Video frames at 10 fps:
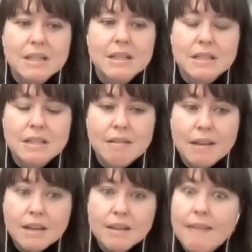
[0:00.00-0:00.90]
this,
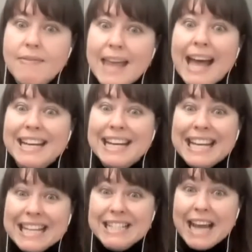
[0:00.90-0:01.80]
thinking that that
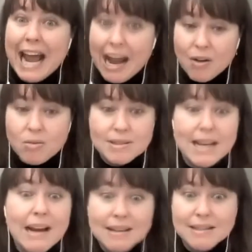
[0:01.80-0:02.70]
is how
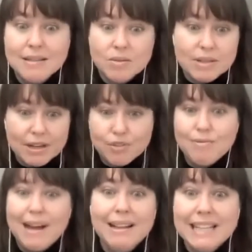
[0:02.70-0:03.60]
sex or
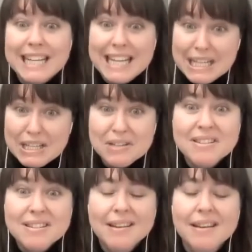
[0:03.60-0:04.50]
sexuality
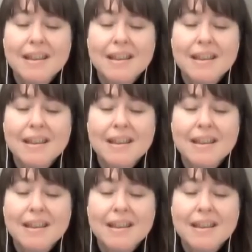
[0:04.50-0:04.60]
is.